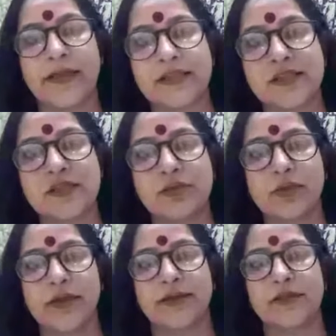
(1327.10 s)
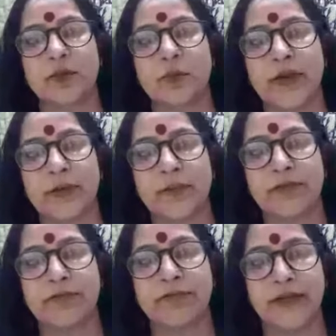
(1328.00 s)
students who make
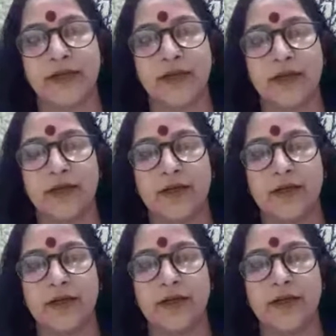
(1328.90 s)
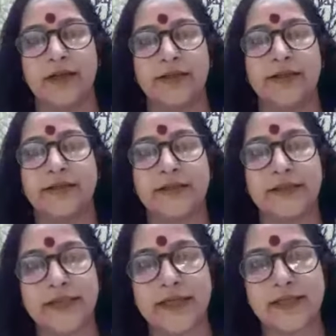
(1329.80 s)
me feel that
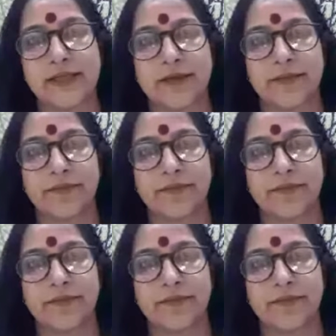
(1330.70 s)
yes,